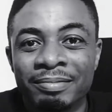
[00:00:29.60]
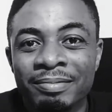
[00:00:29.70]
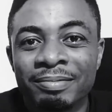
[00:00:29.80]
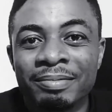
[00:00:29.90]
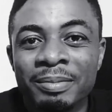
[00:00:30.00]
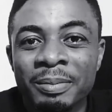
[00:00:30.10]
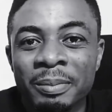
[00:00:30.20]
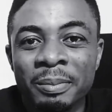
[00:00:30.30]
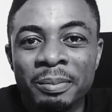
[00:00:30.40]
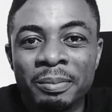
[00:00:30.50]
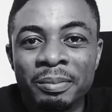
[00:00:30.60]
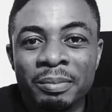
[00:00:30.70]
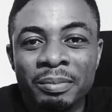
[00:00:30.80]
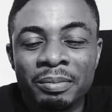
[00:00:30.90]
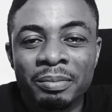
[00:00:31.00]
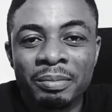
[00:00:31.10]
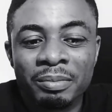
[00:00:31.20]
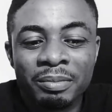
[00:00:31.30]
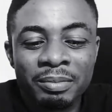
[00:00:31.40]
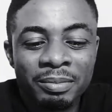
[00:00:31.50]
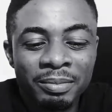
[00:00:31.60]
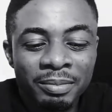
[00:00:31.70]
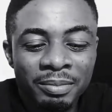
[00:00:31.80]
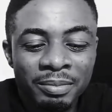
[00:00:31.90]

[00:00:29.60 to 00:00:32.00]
The person shown says nothing.